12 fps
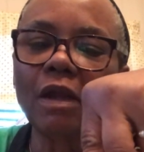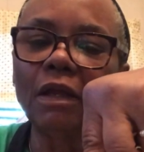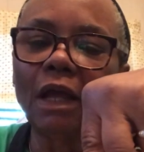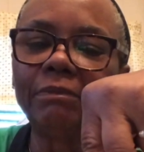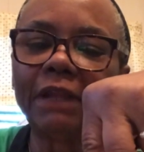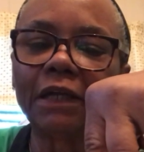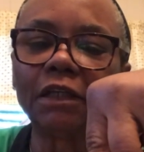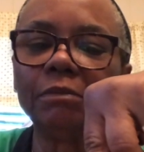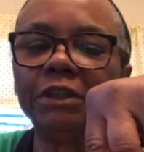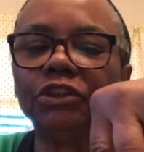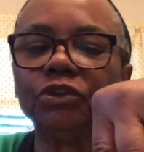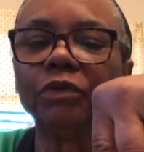I'm not going to
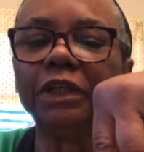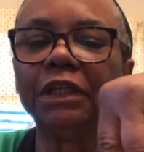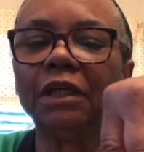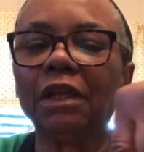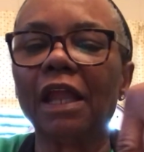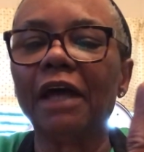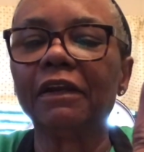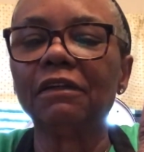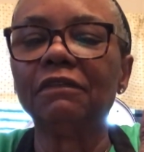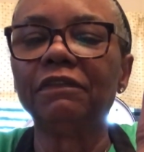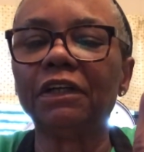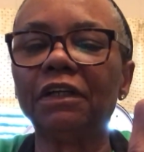be doing a lot
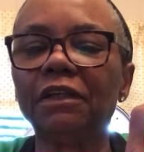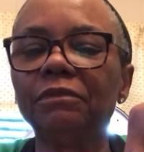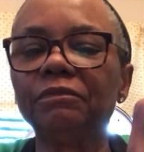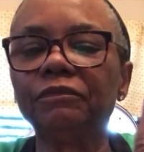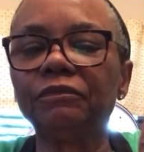of